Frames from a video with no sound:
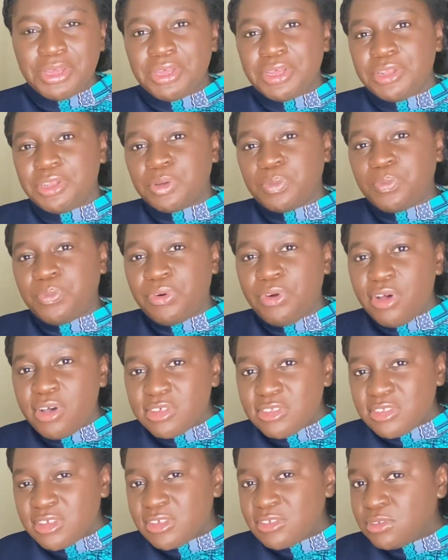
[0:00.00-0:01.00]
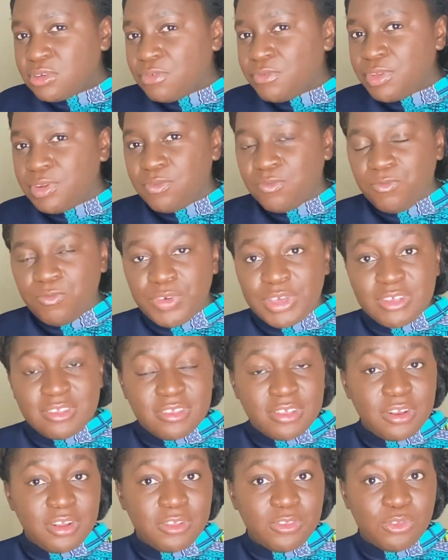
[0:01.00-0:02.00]
the process of
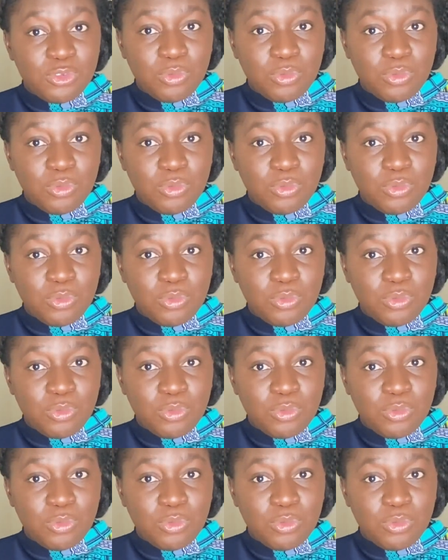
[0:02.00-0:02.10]
investing into